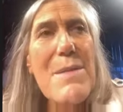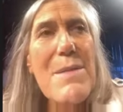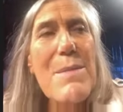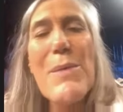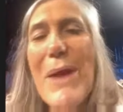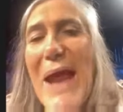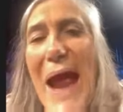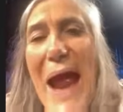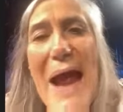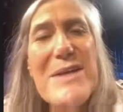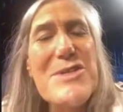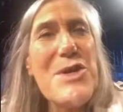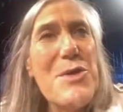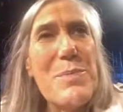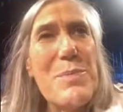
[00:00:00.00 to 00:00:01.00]
But we
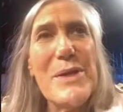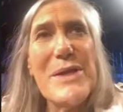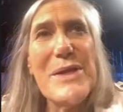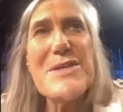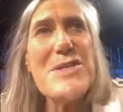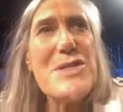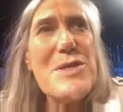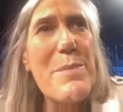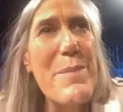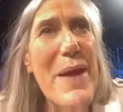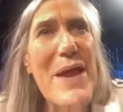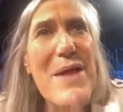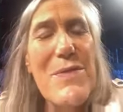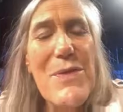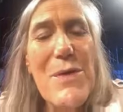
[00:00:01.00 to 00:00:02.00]
ask you, please, to
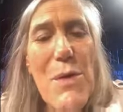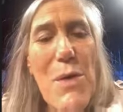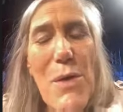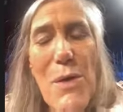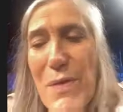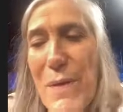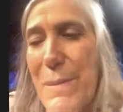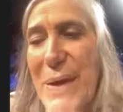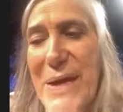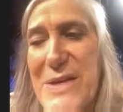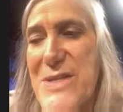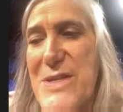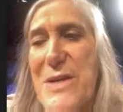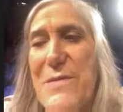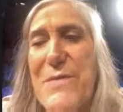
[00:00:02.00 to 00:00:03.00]
make the call that
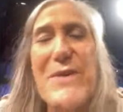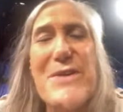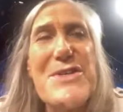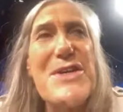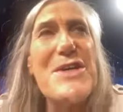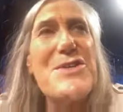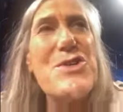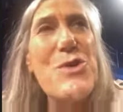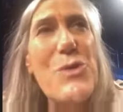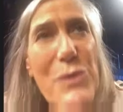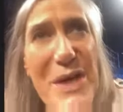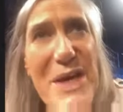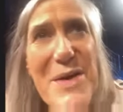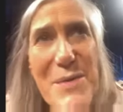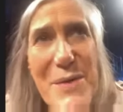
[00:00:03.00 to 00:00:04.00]
makes the difference, because
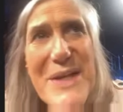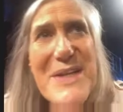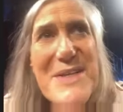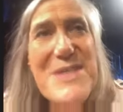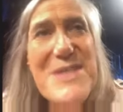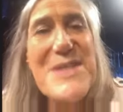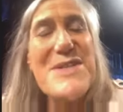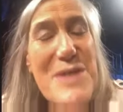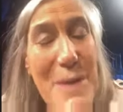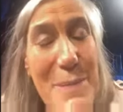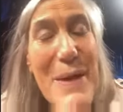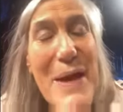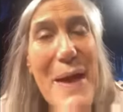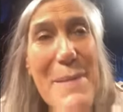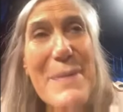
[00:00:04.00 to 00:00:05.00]
you're hearing this because
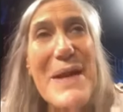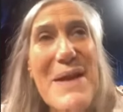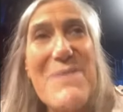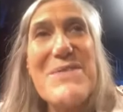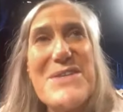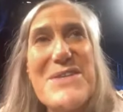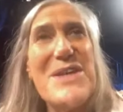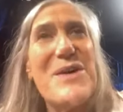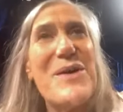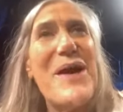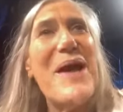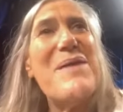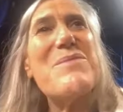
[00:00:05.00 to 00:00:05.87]
WMNF is here.